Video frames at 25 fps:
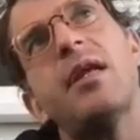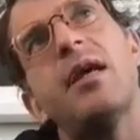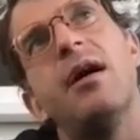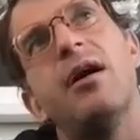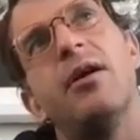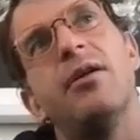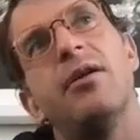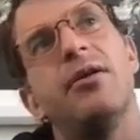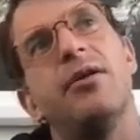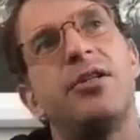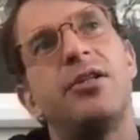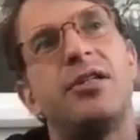
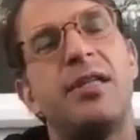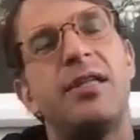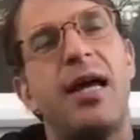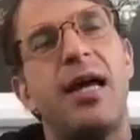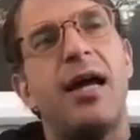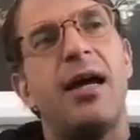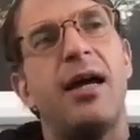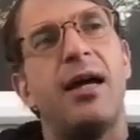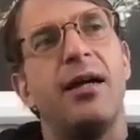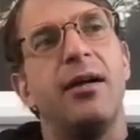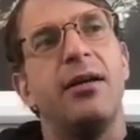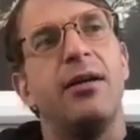
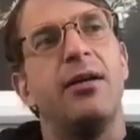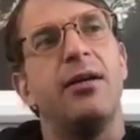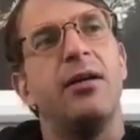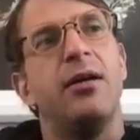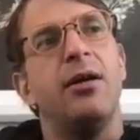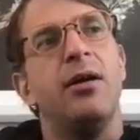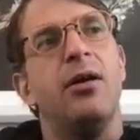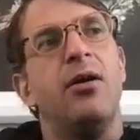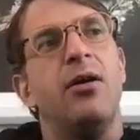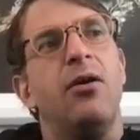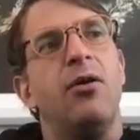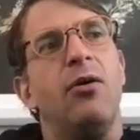understand
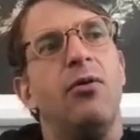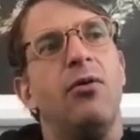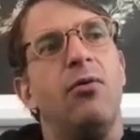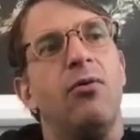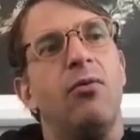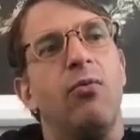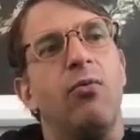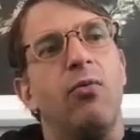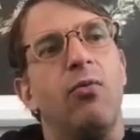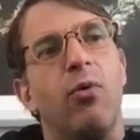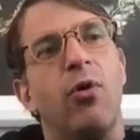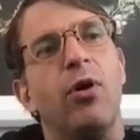
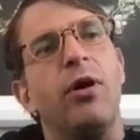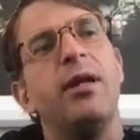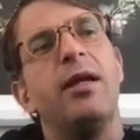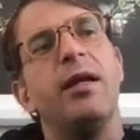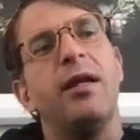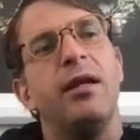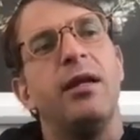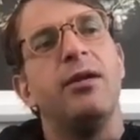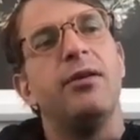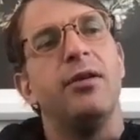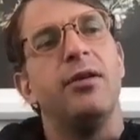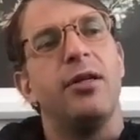what
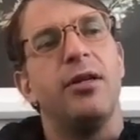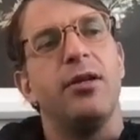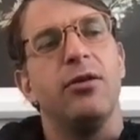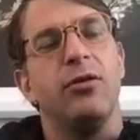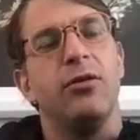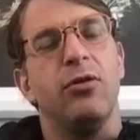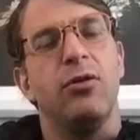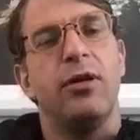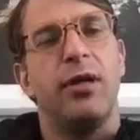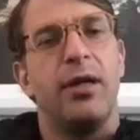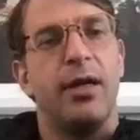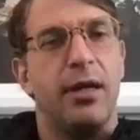it is that you're
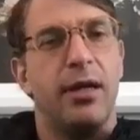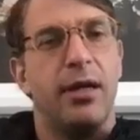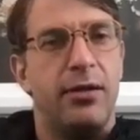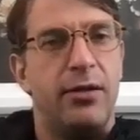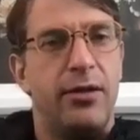looking at.